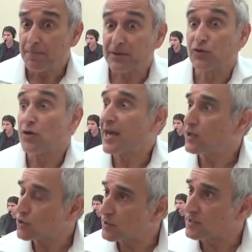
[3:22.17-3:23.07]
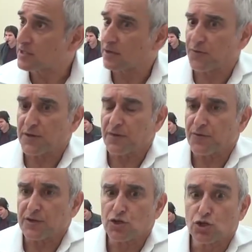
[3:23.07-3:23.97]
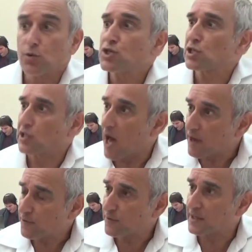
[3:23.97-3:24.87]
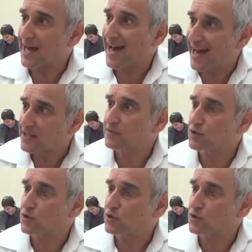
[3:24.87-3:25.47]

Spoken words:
But donations for Jewish life in the heart of Jerusalem.